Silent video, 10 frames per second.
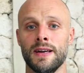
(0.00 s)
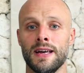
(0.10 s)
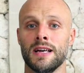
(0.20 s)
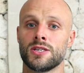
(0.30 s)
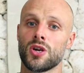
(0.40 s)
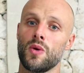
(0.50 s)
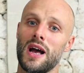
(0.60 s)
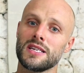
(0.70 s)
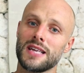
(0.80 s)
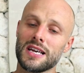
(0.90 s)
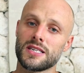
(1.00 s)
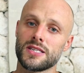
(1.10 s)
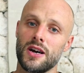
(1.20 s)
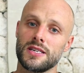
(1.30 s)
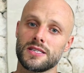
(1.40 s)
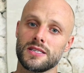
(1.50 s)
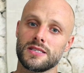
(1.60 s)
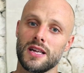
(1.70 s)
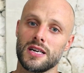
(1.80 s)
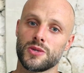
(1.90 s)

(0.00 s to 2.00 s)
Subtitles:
So as exercise starts